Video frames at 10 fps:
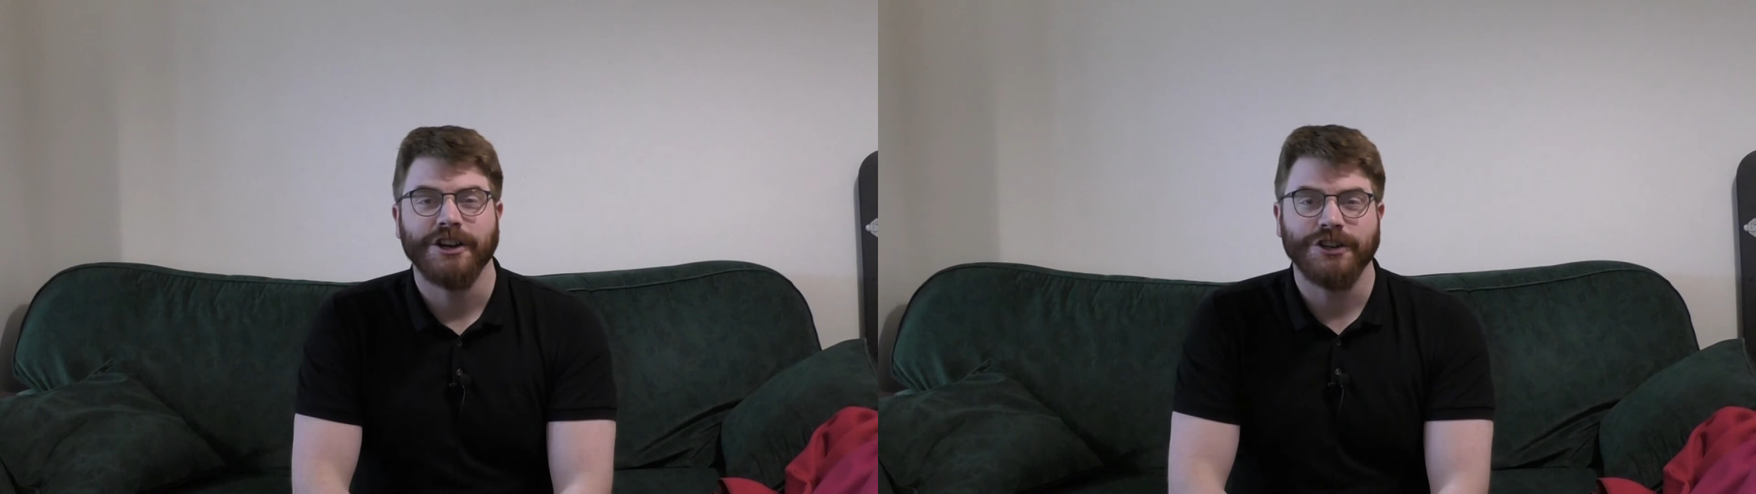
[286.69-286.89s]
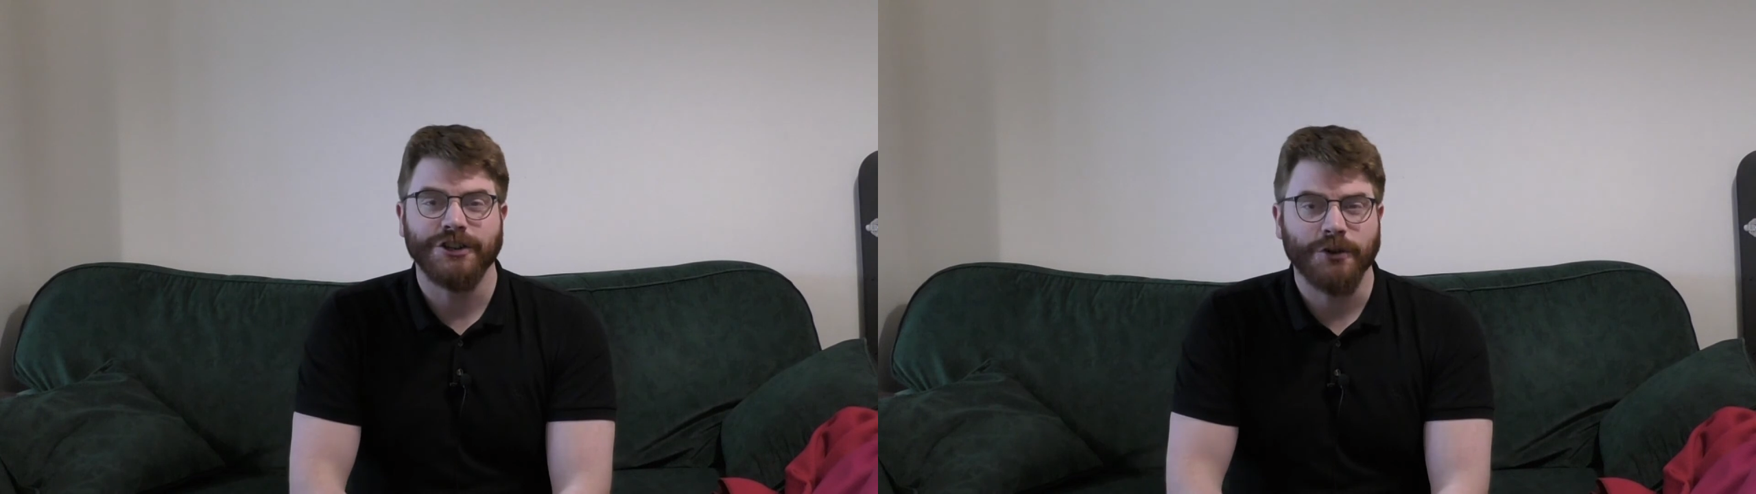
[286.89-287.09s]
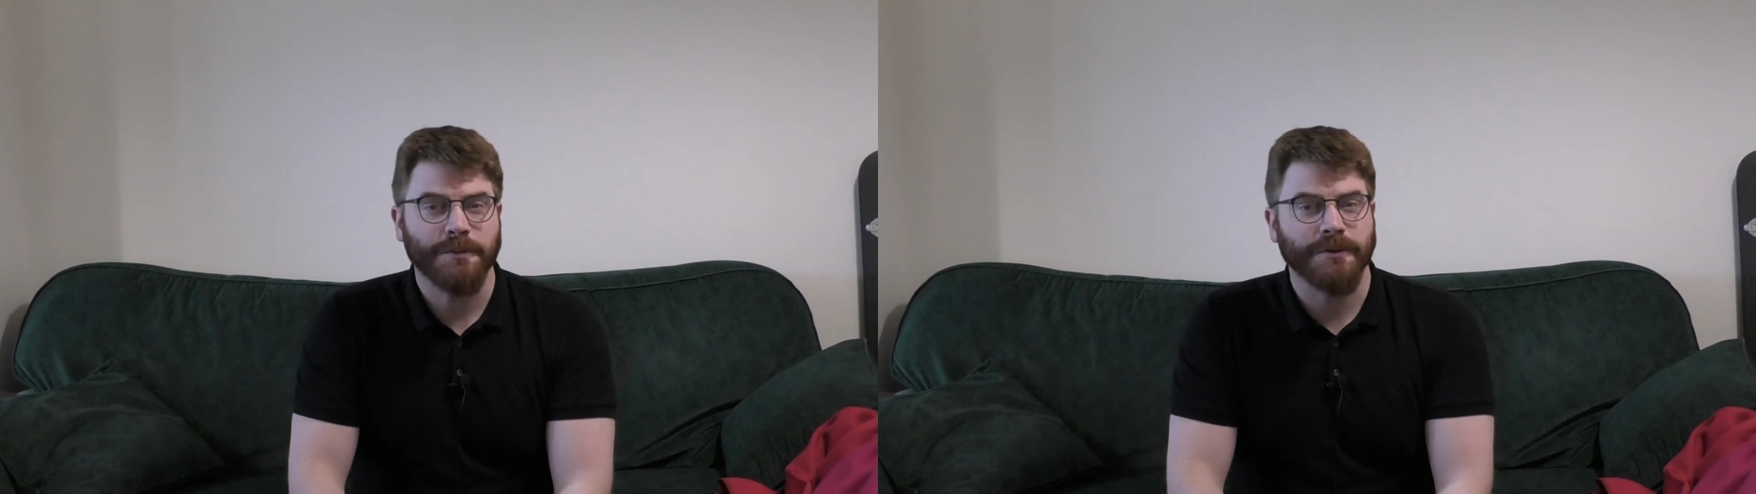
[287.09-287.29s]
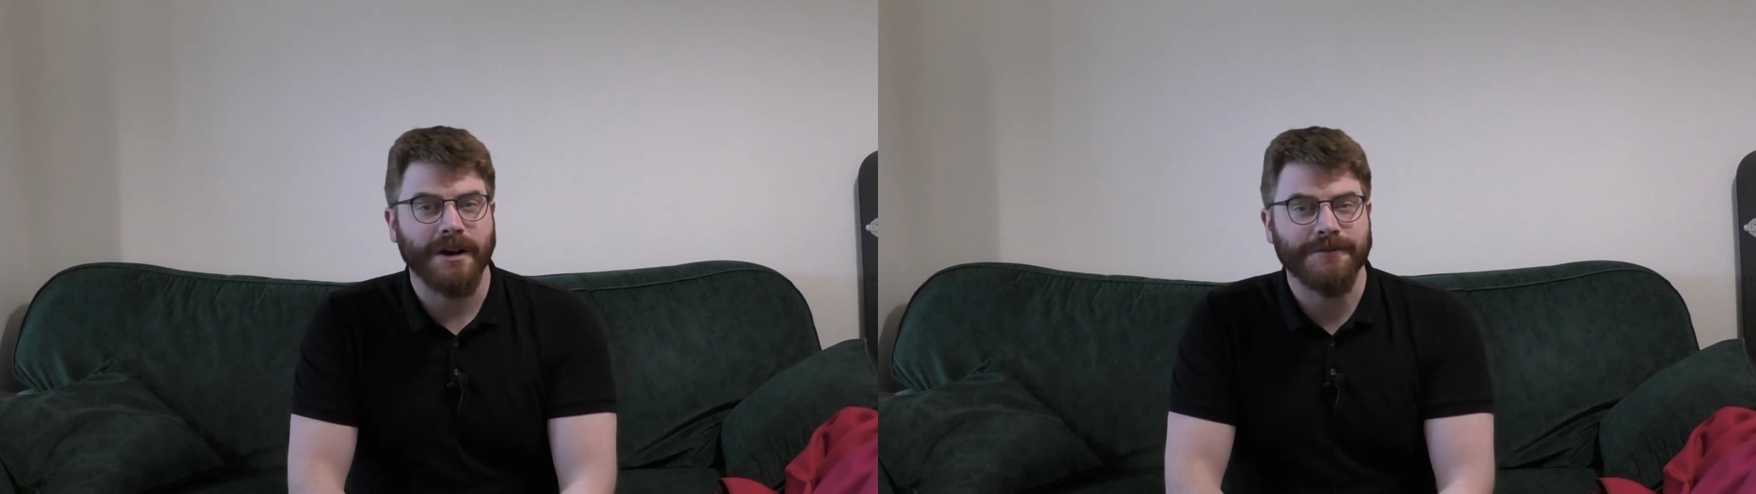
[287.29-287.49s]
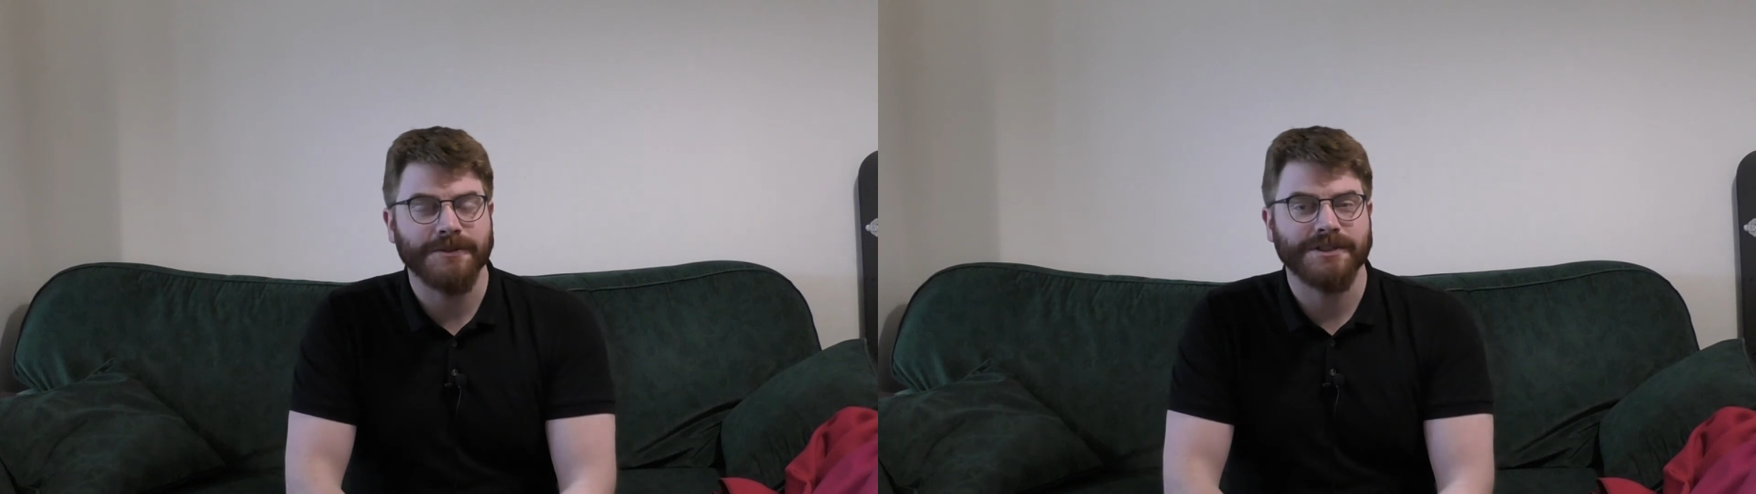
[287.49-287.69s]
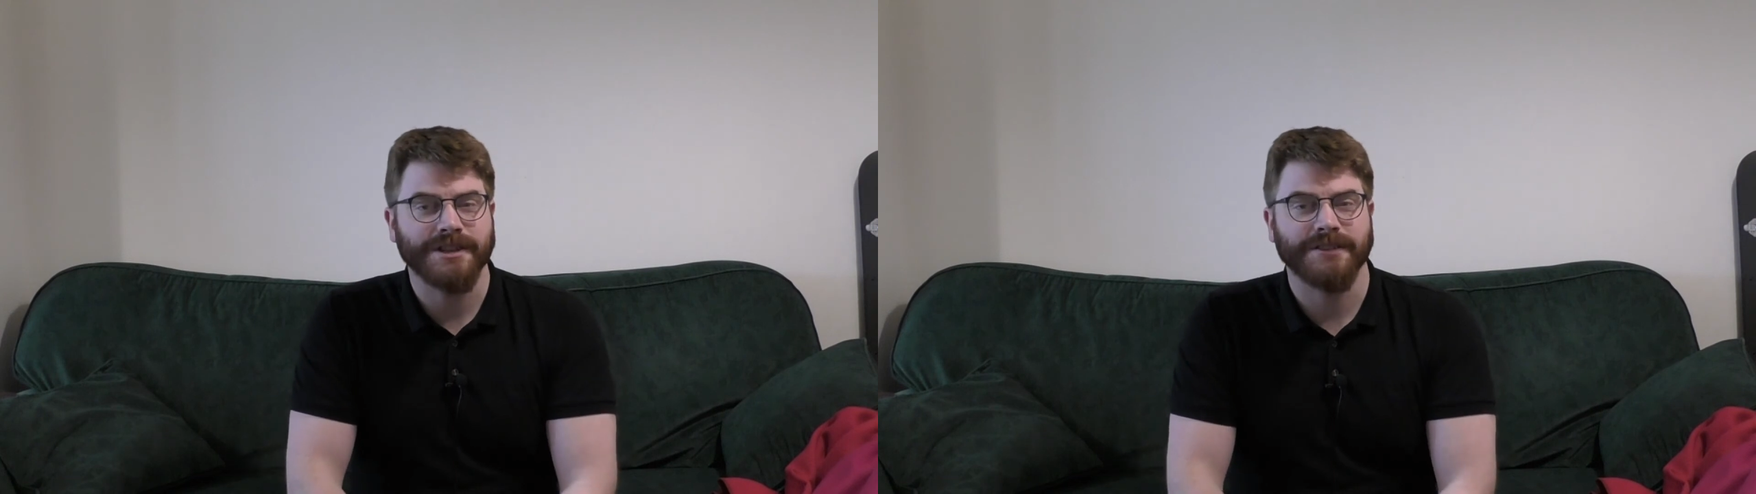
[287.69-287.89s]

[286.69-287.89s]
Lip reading: your preference.